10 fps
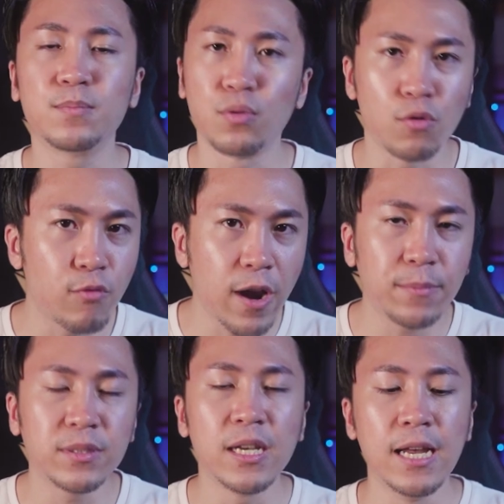
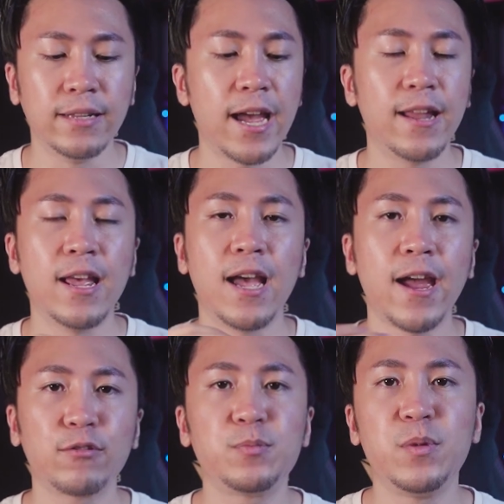programs that
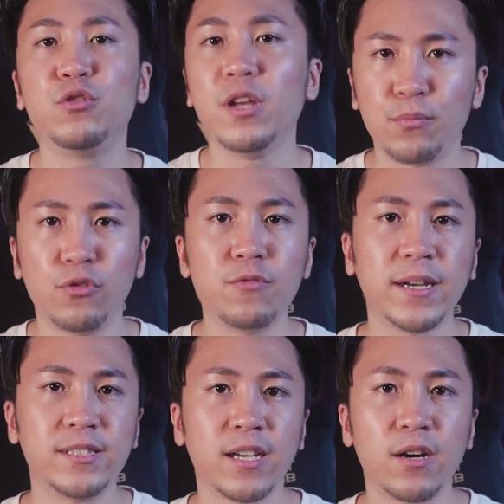helps me to improve
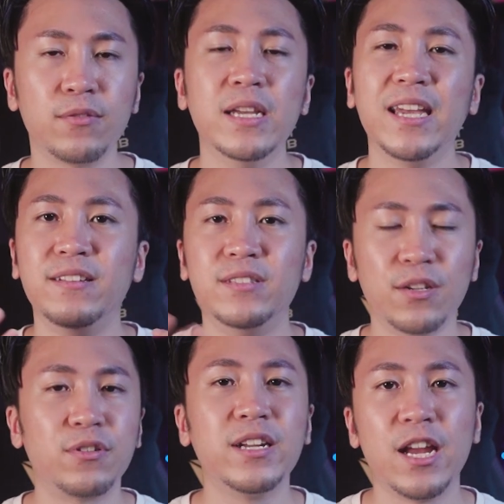myself in
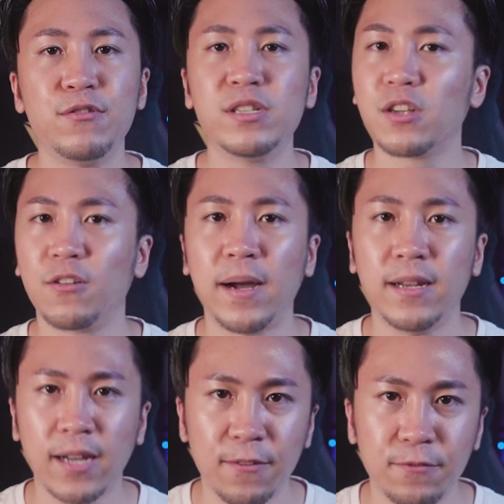different areas of
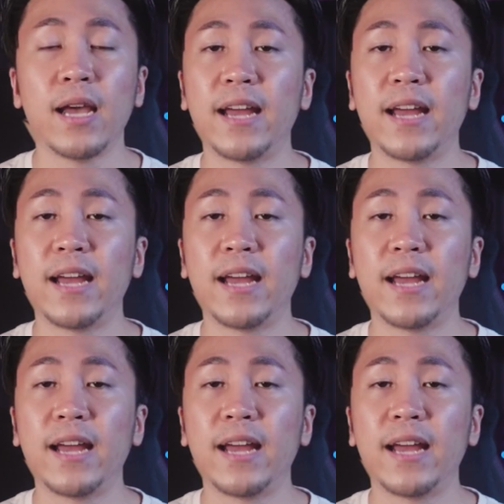my life.